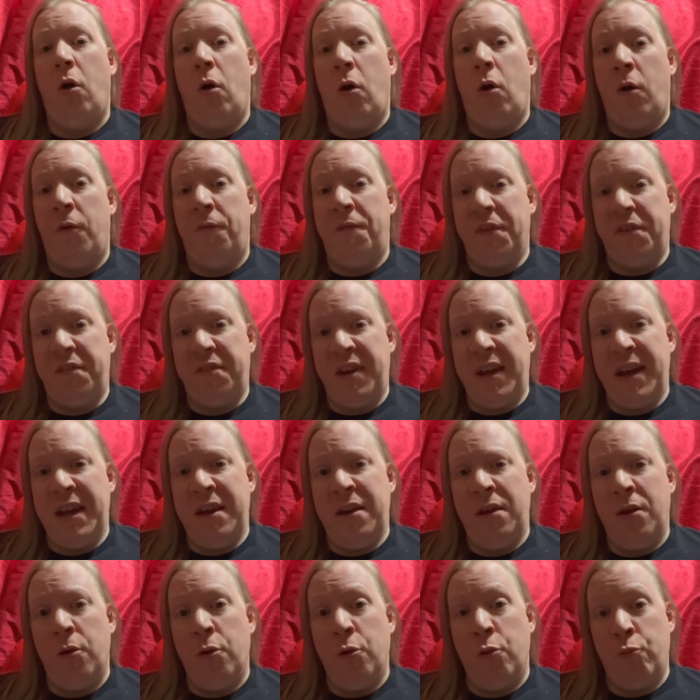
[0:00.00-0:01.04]
Of the 10
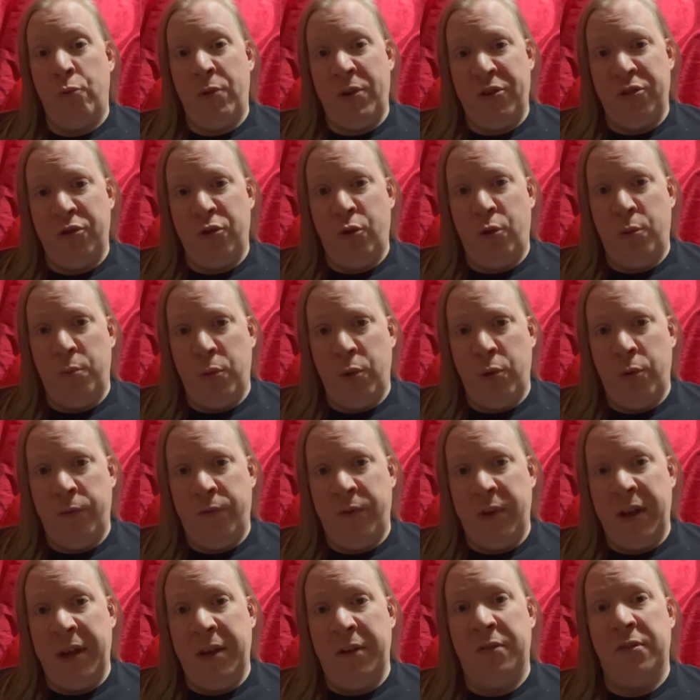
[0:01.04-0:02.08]
original
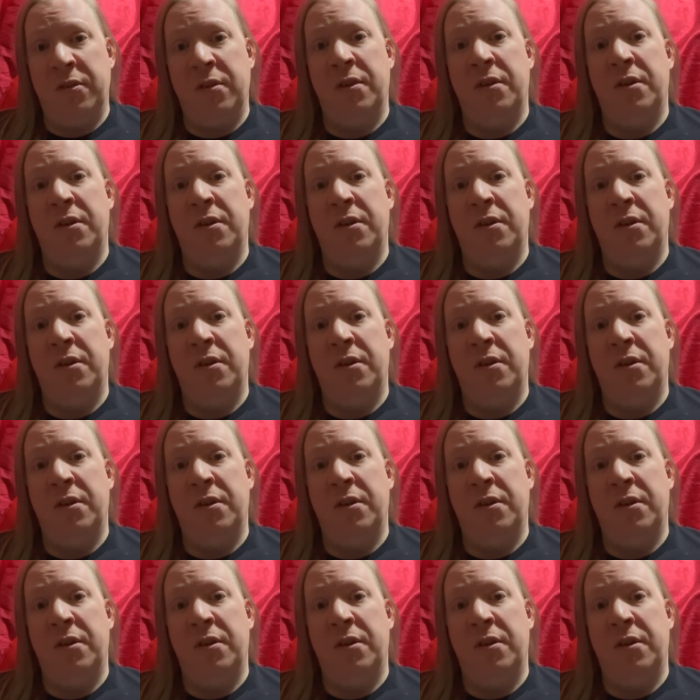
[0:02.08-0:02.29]
movies,